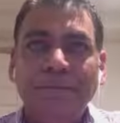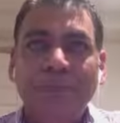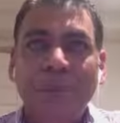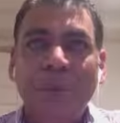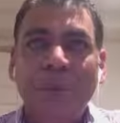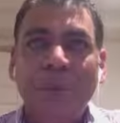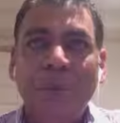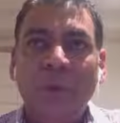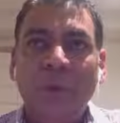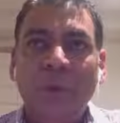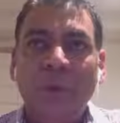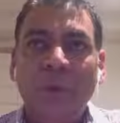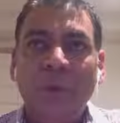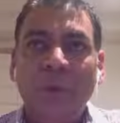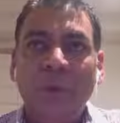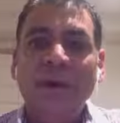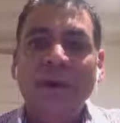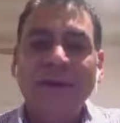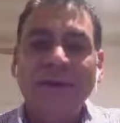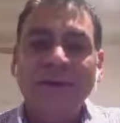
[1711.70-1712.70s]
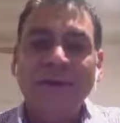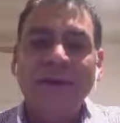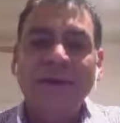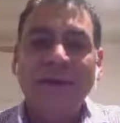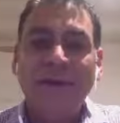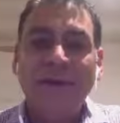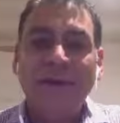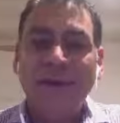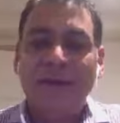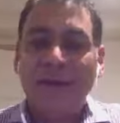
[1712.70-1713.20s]
the longest
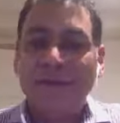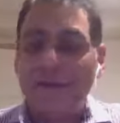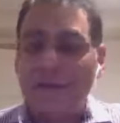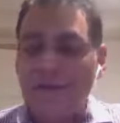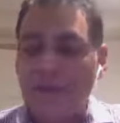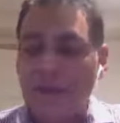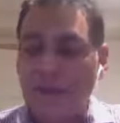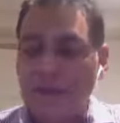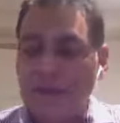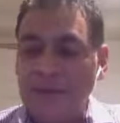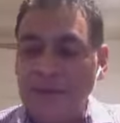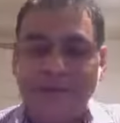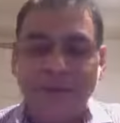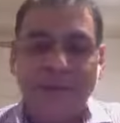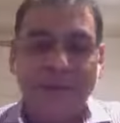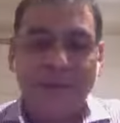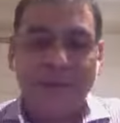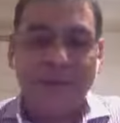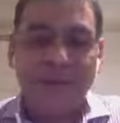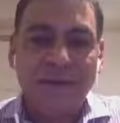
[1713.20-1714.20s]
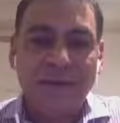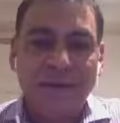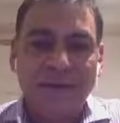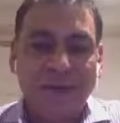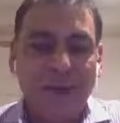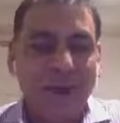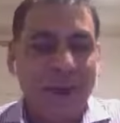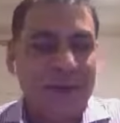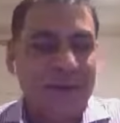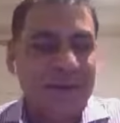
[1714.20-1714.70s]
time, Tim, in
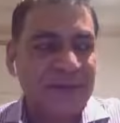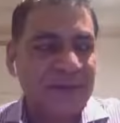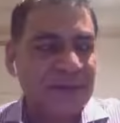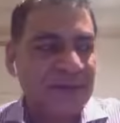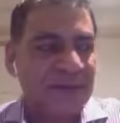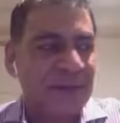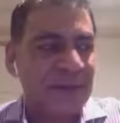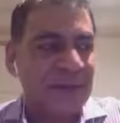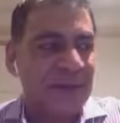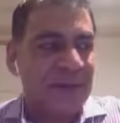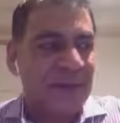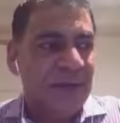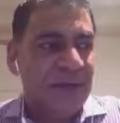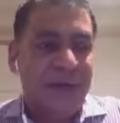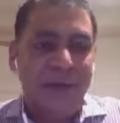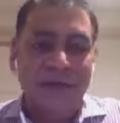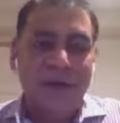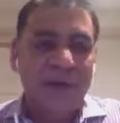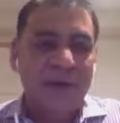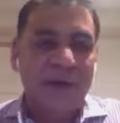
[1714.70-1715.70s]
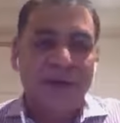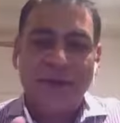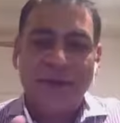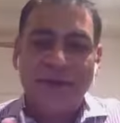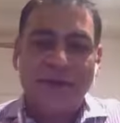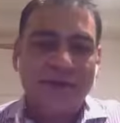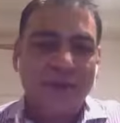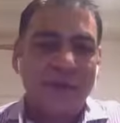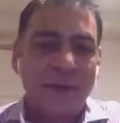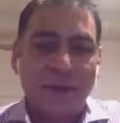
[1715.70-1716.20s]
his practice, he
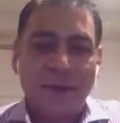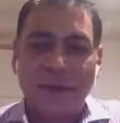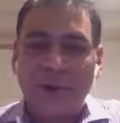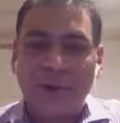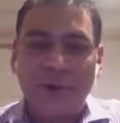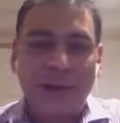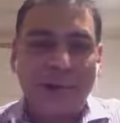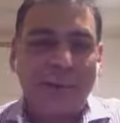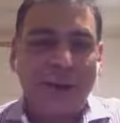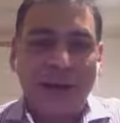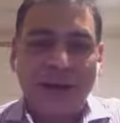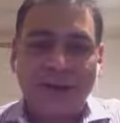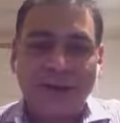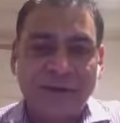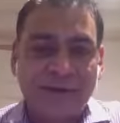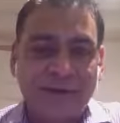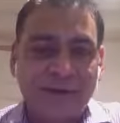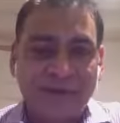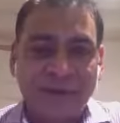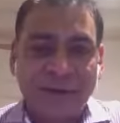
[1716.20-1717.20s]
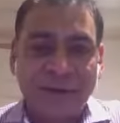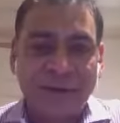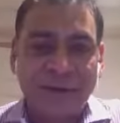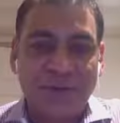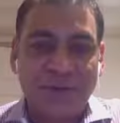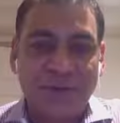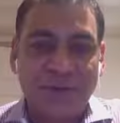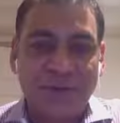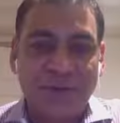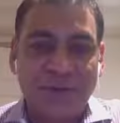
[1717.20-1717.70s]
has an orthodontic practice that's been
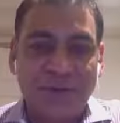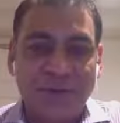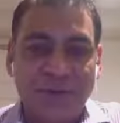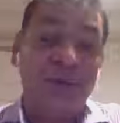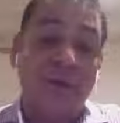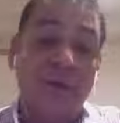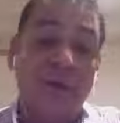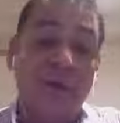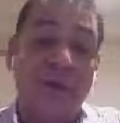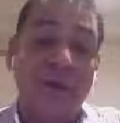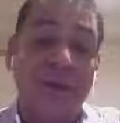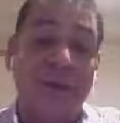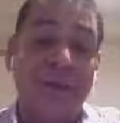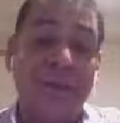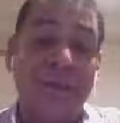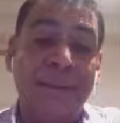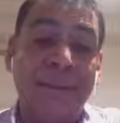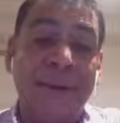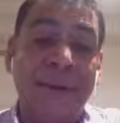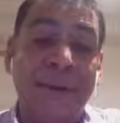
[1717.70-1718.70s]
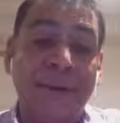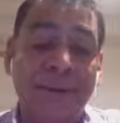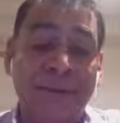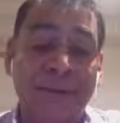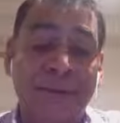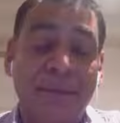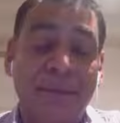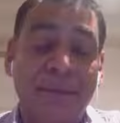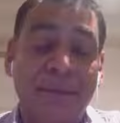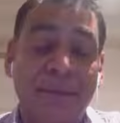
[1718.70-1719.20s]
digital even longer than
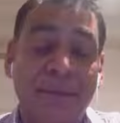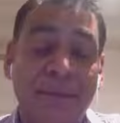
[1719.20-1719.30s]
my